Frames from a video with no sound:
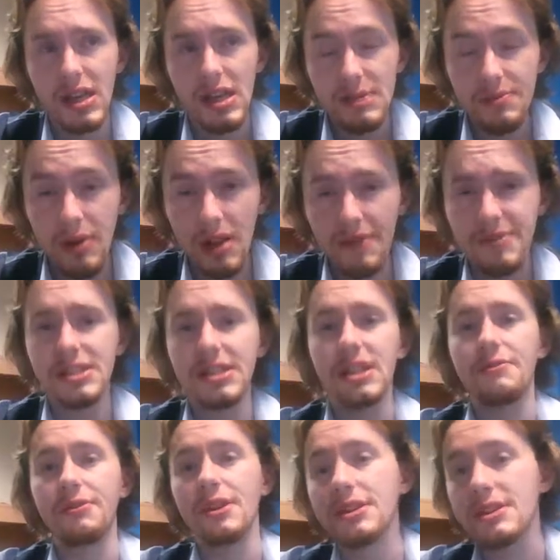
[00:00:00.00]
it's part of a
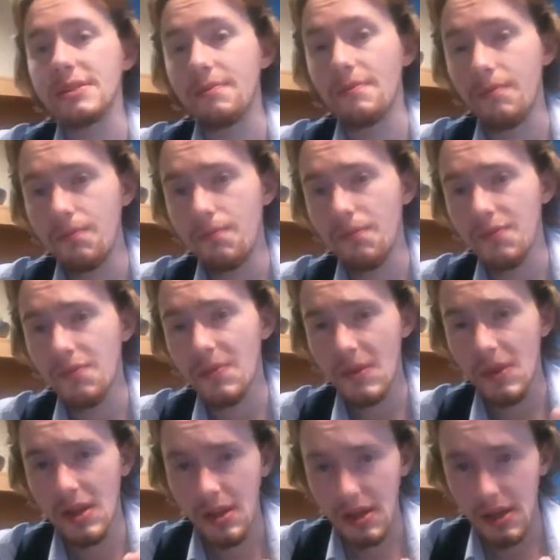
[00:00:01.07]
series.
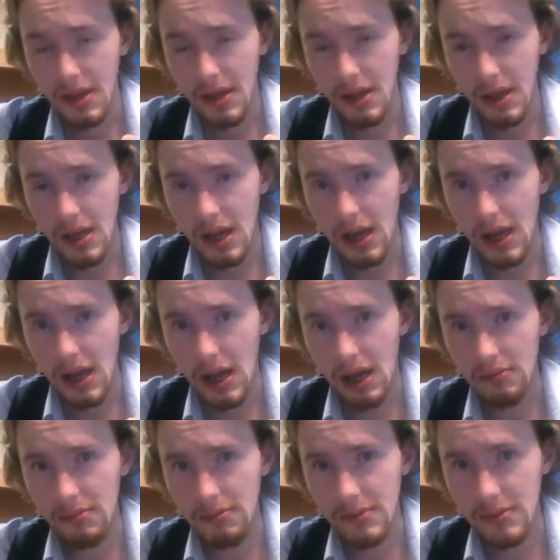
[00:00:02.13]

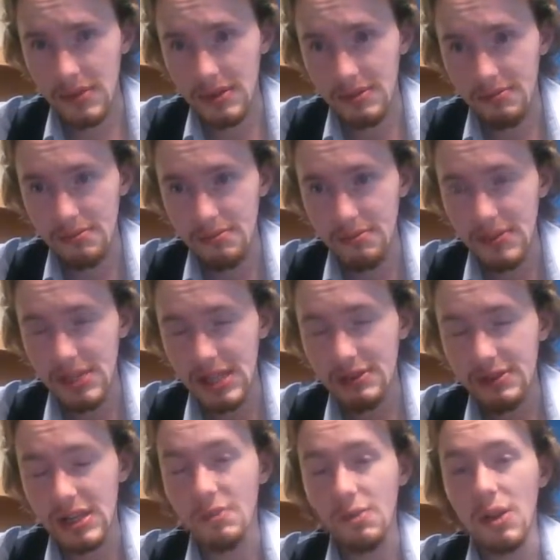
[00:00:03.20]
Uh, the
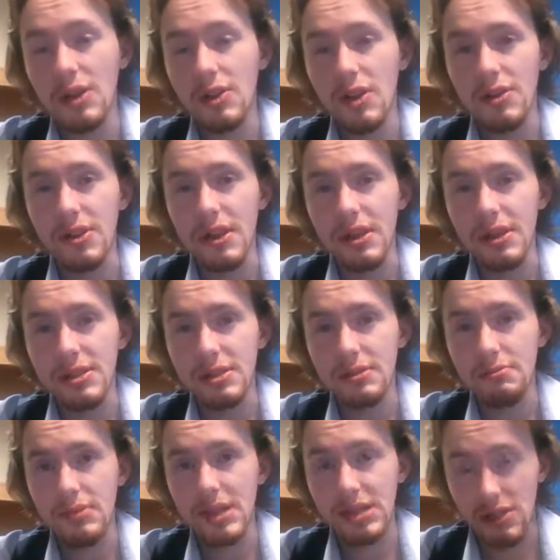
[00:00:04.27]
series I'm working on is
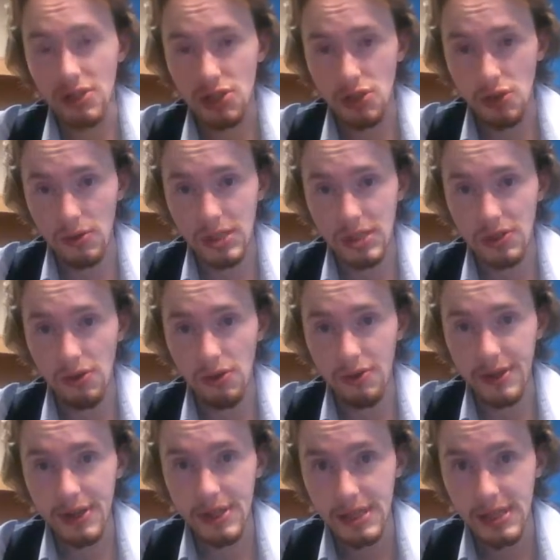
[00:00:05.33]
basically short
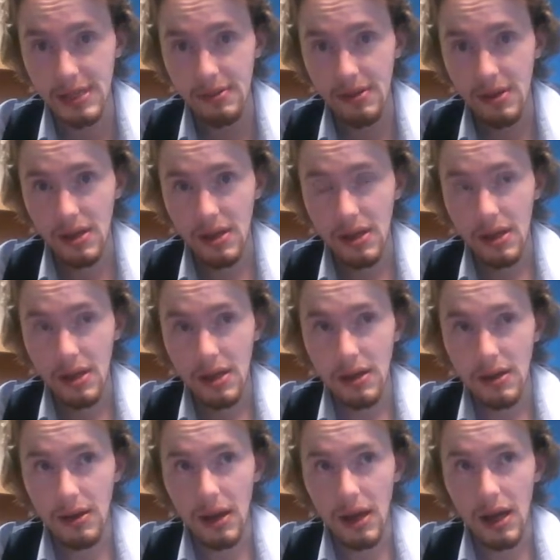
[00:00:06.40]
stories,
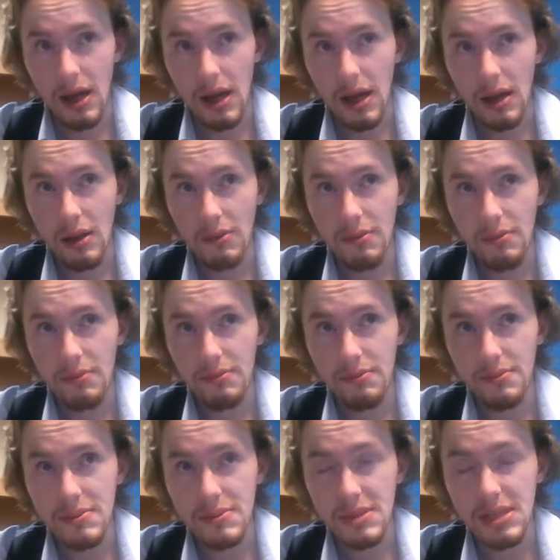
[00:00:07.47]
uh,
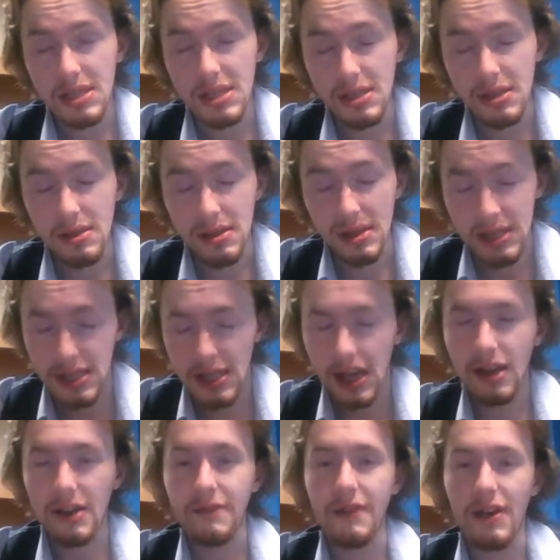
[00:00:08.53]

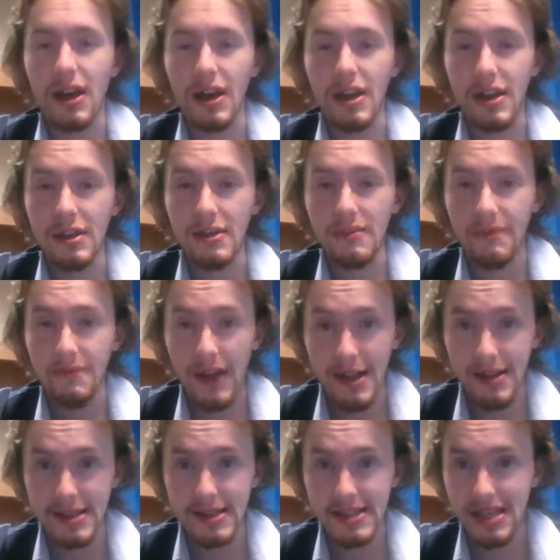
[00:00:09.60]
sci-fi,
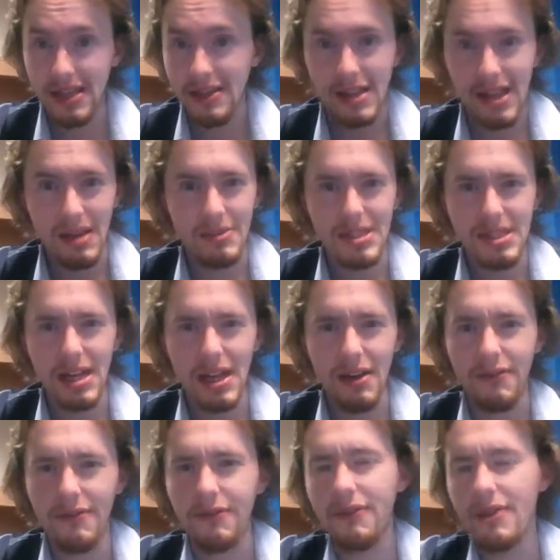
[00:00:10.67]
fantasy, that type of
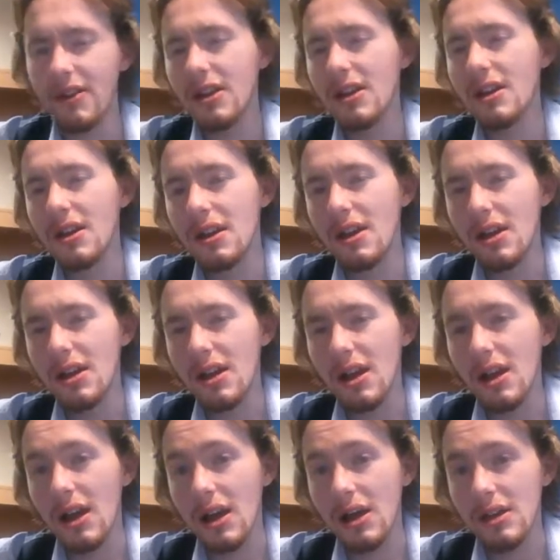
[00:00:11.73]
stuff.
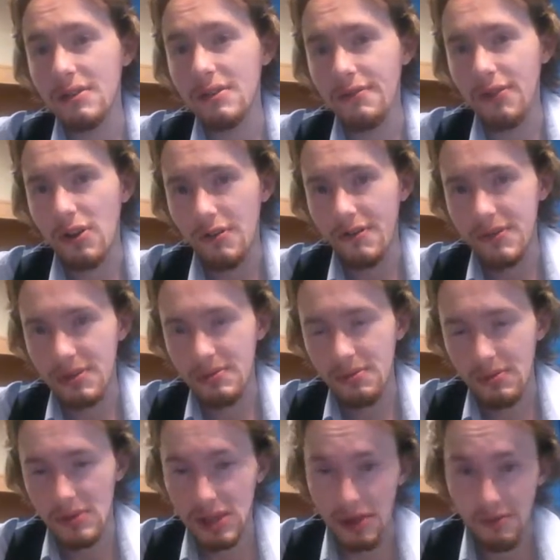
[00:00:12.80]
Uh, involved,
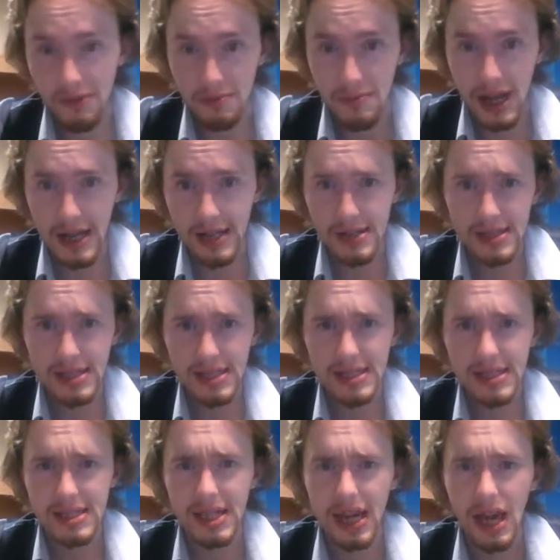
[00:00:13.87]
it's got
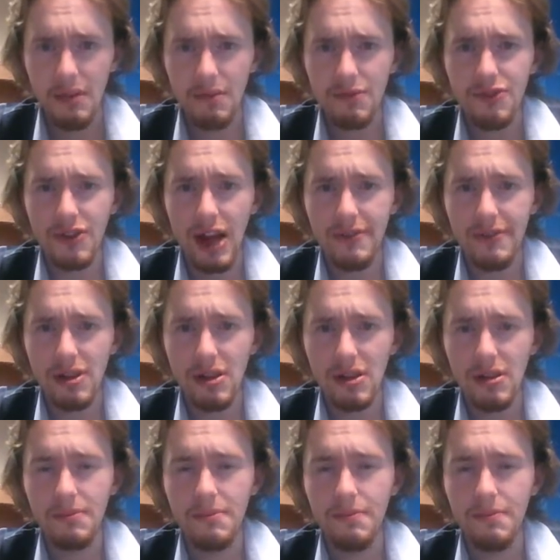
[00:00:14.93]
romance, time travel,